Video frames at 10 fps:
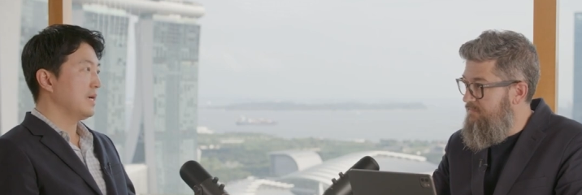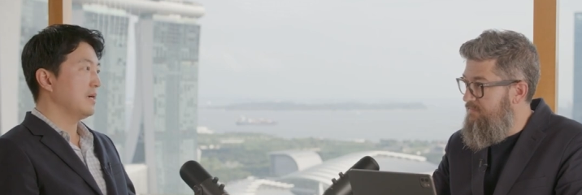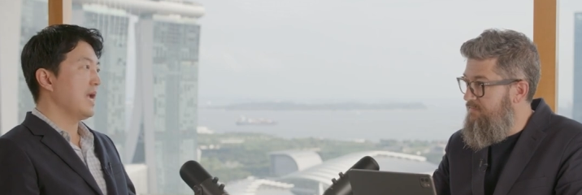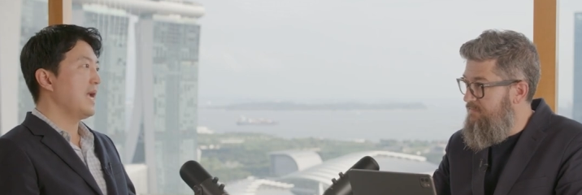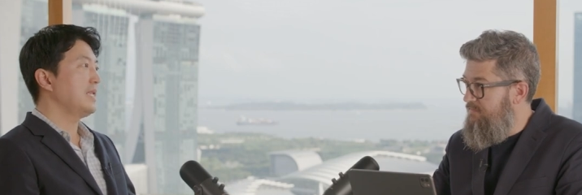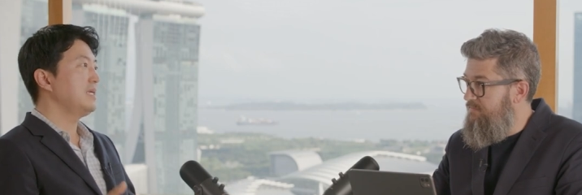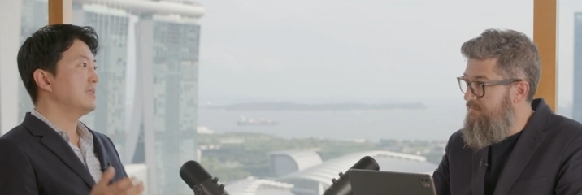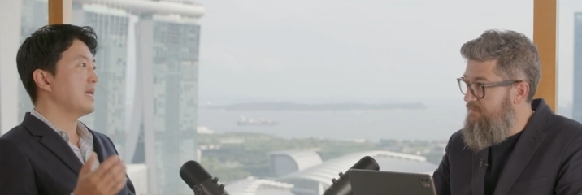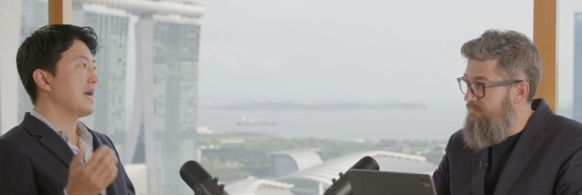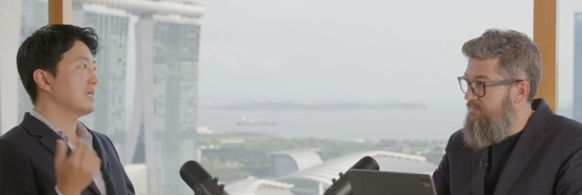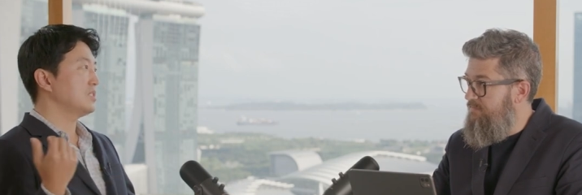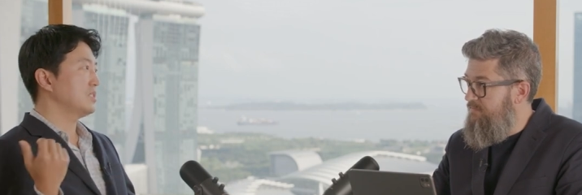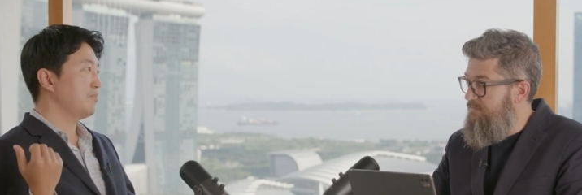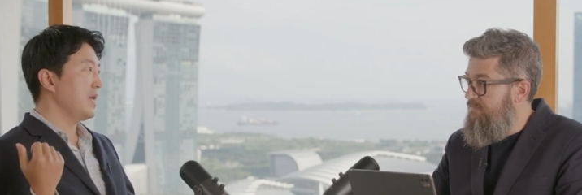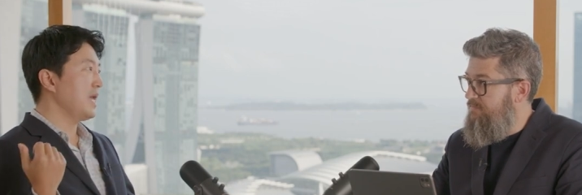Speaker 1: uh, any
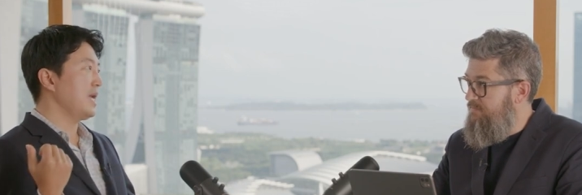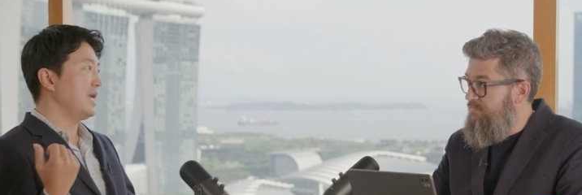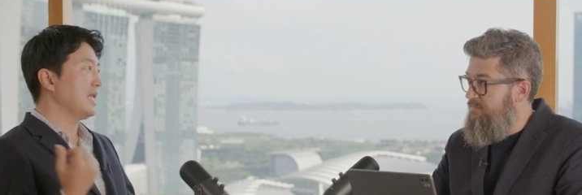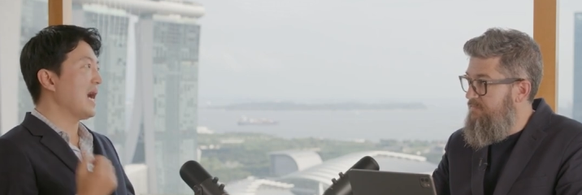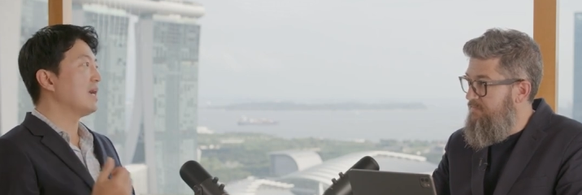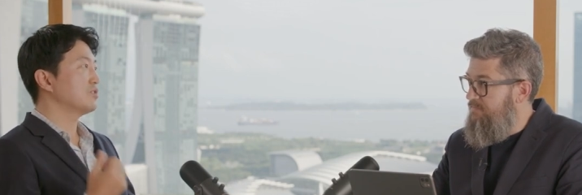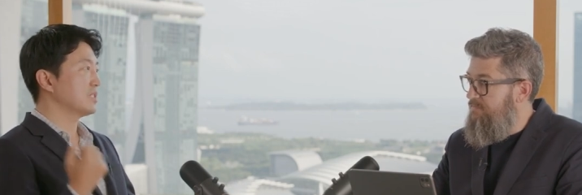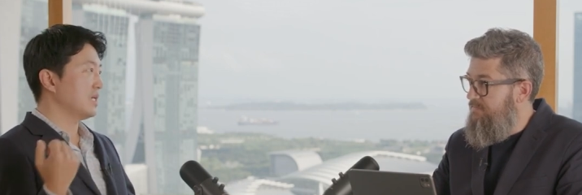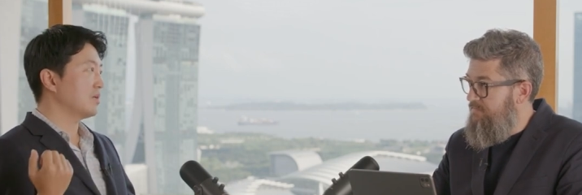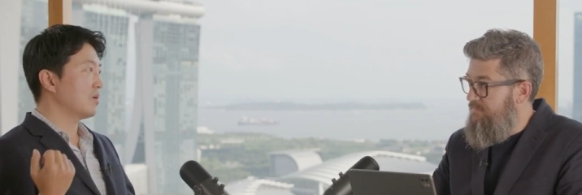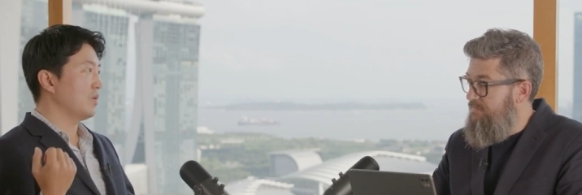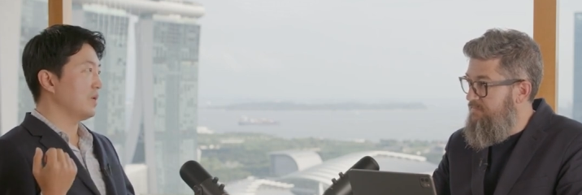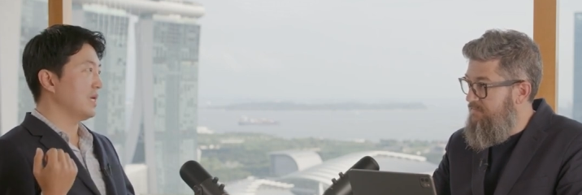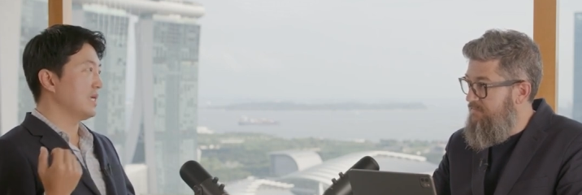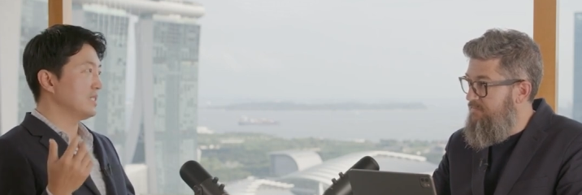taxes paid outside
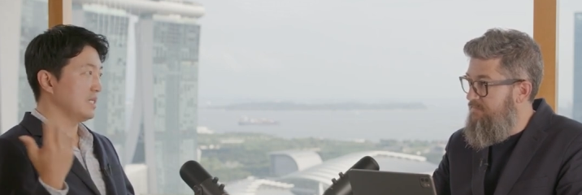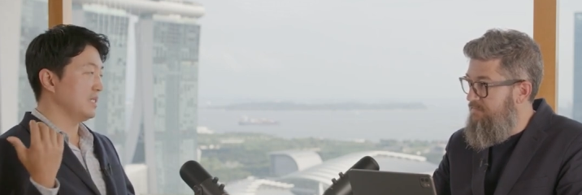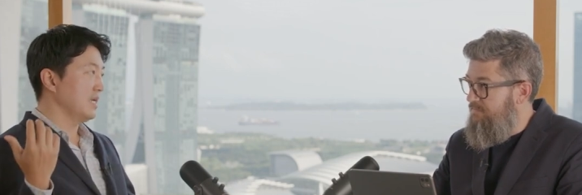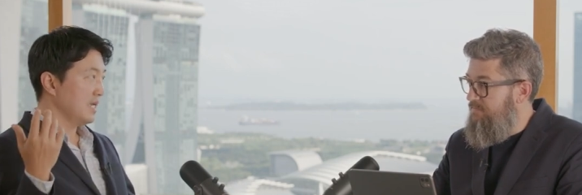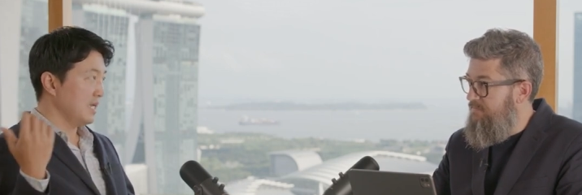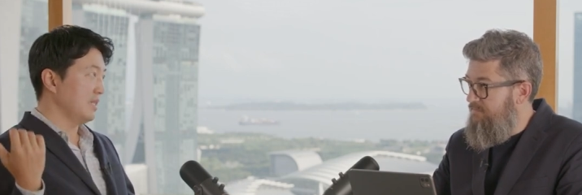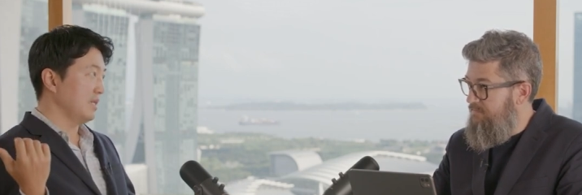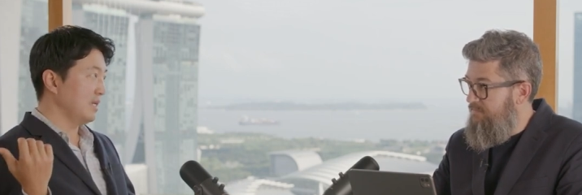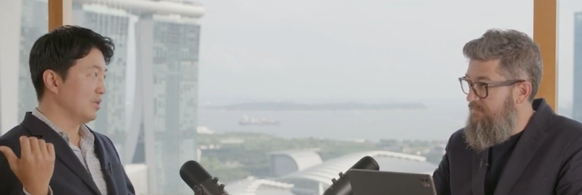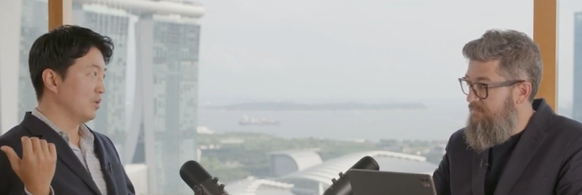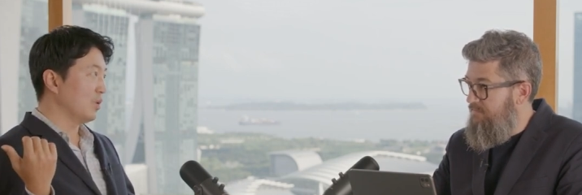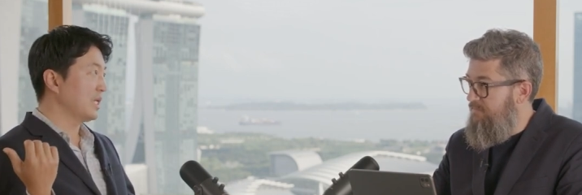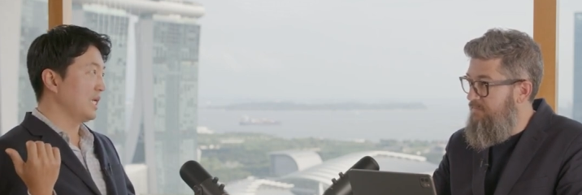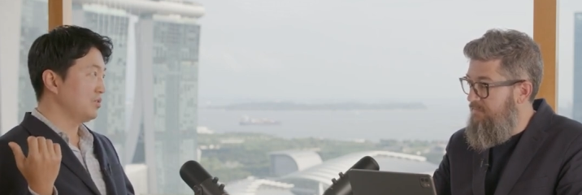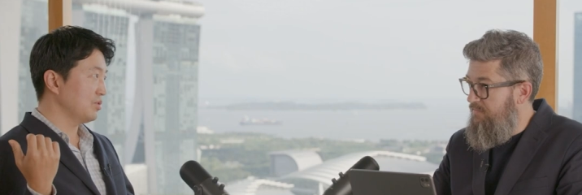Korea, as in, in, in the
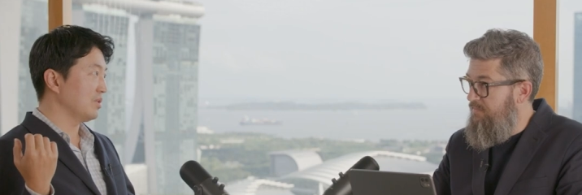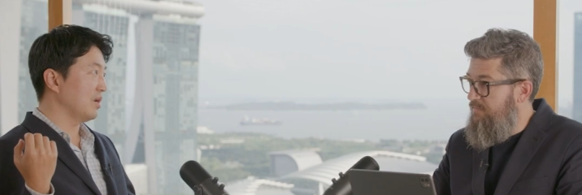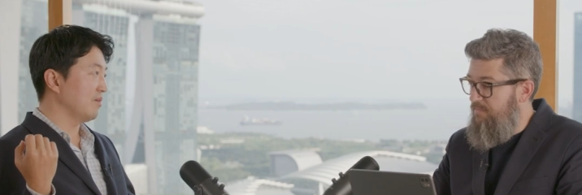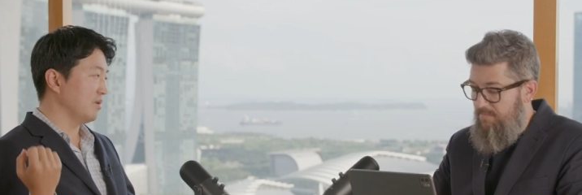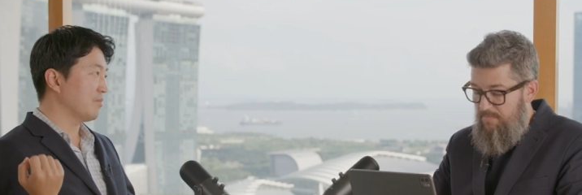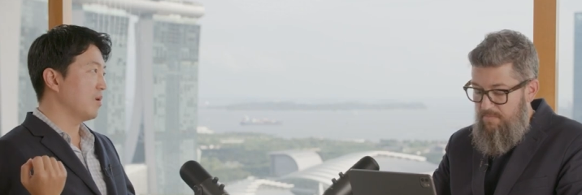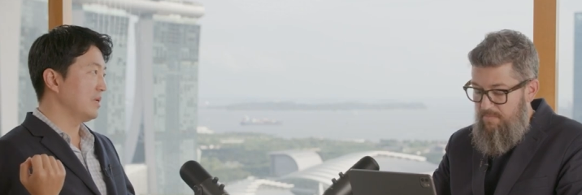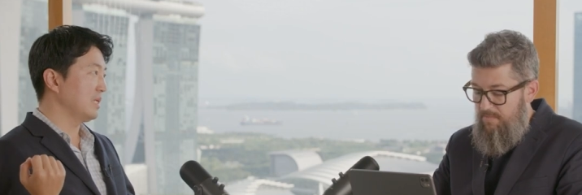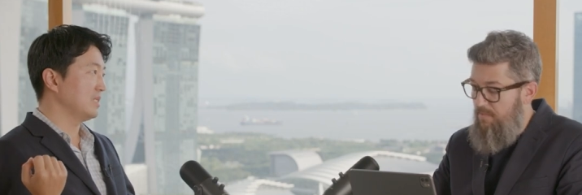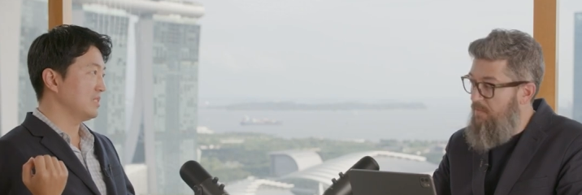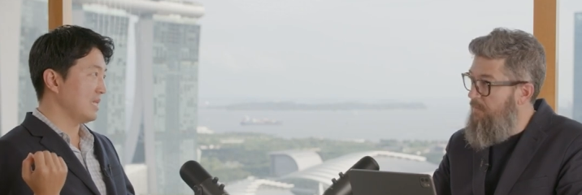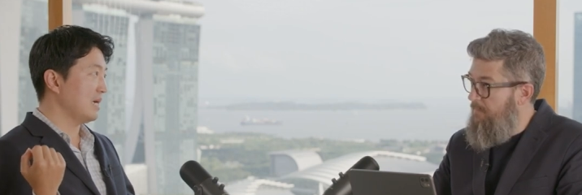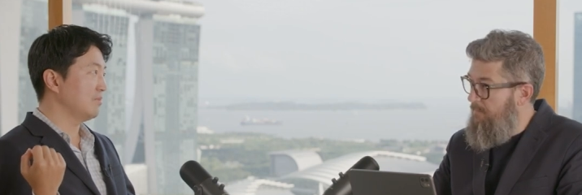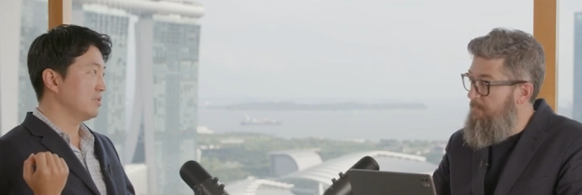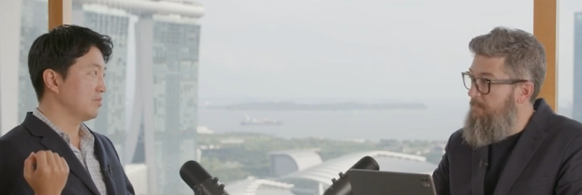location of the permanent
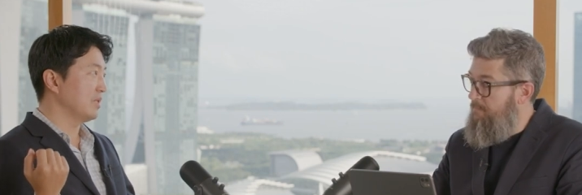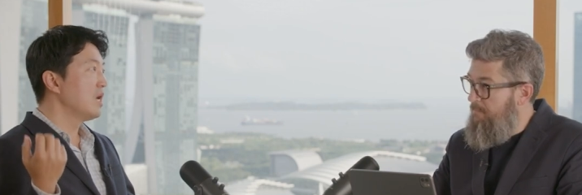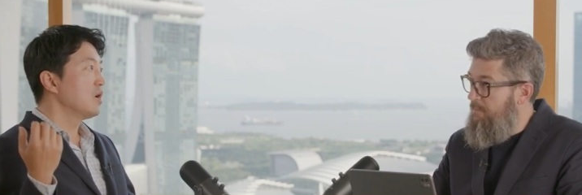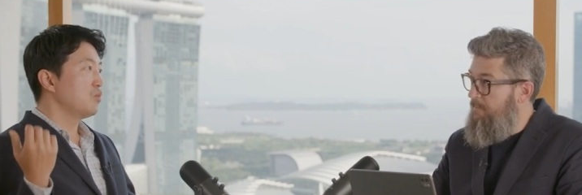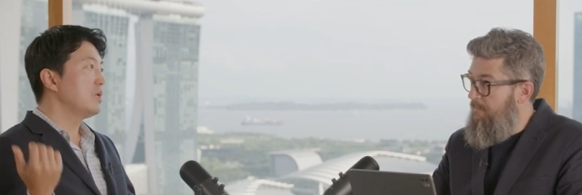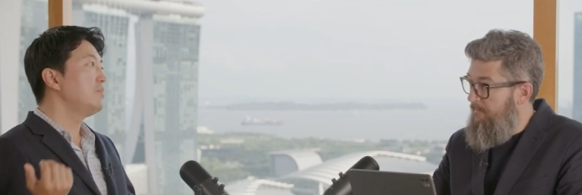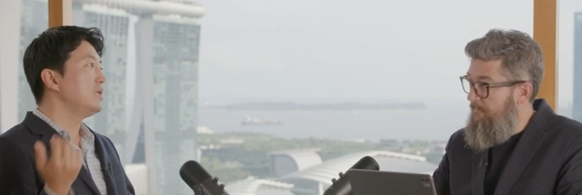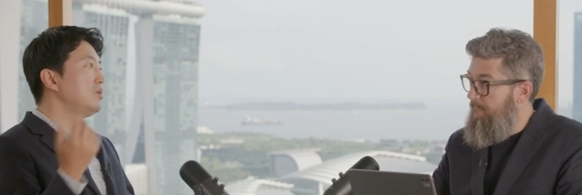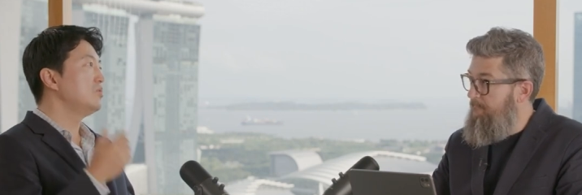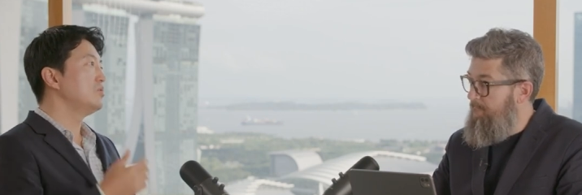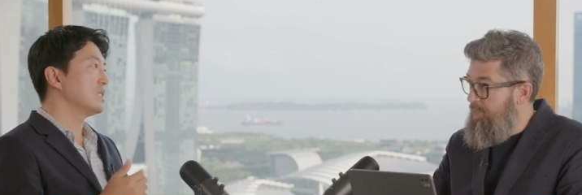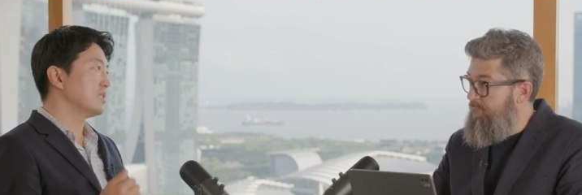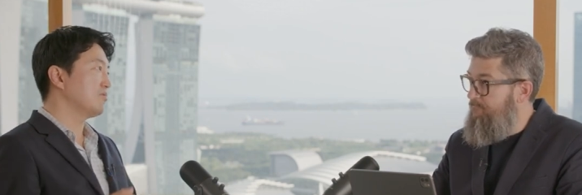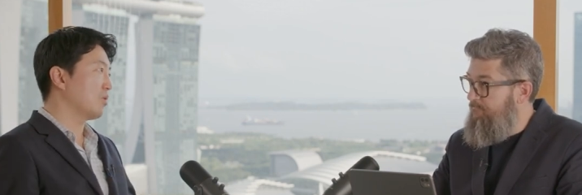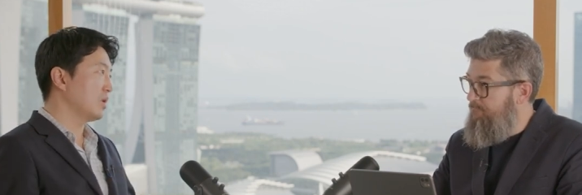establishment, would be used
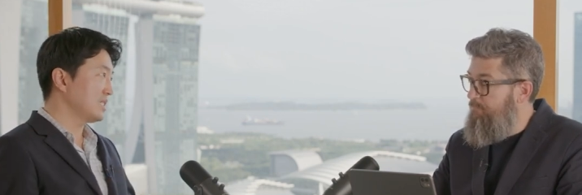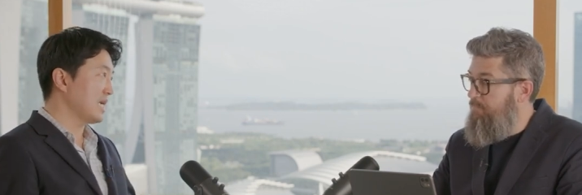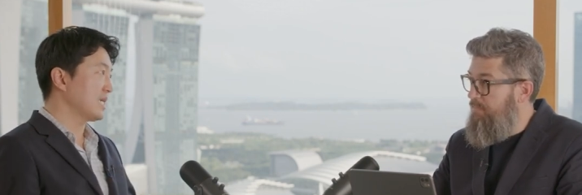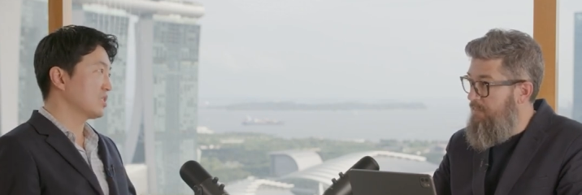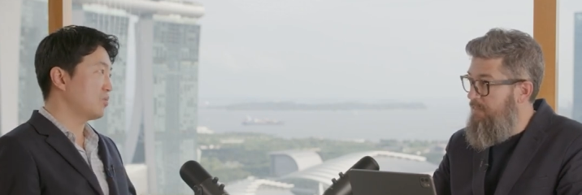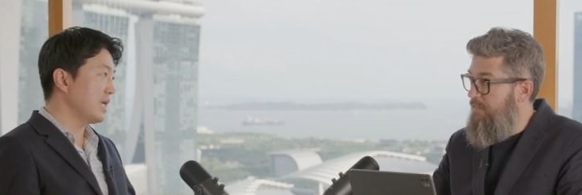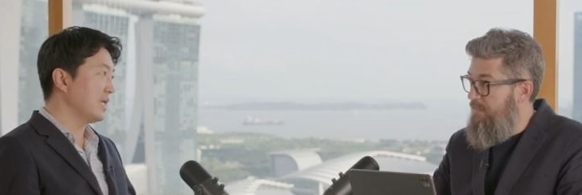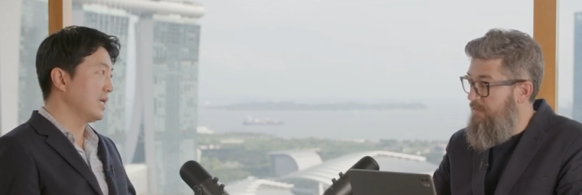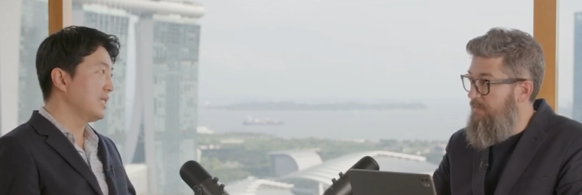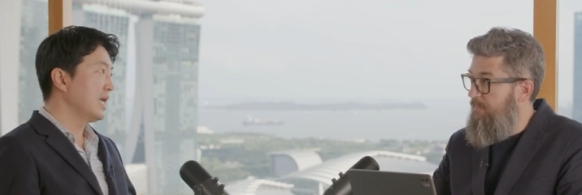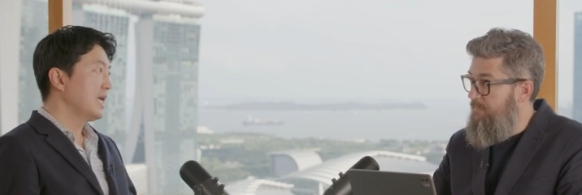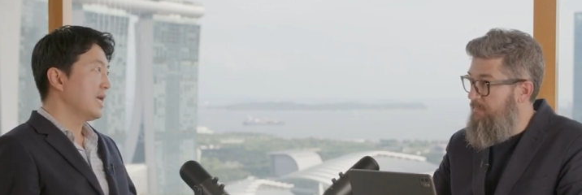as a foreign tax credit,